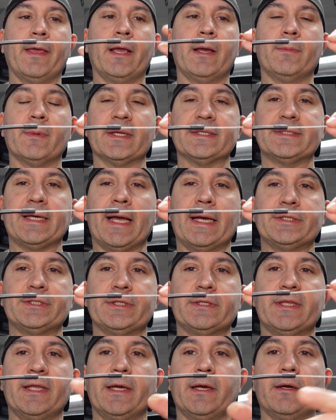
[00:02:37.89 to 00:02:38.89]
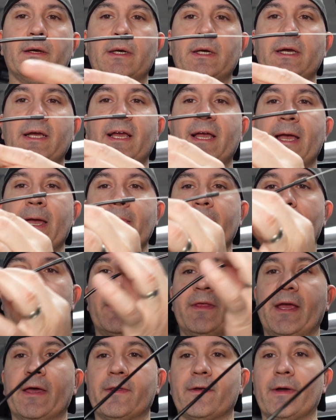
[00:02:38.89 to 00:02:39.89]
I'm going to attach it there, and on
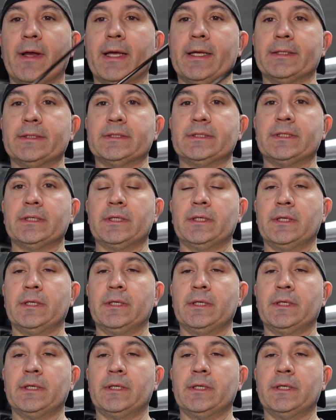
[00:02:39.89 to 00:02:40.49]
the other end,